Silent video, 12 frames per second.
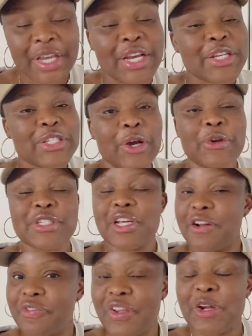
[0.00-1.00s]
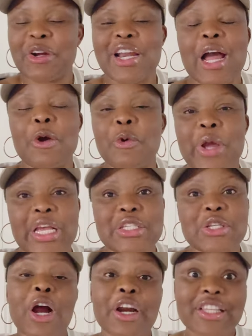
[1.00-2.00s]
So he's gonna figure it out quick. So
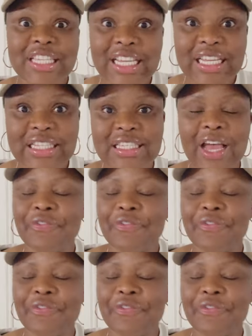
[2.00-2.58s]
our teens have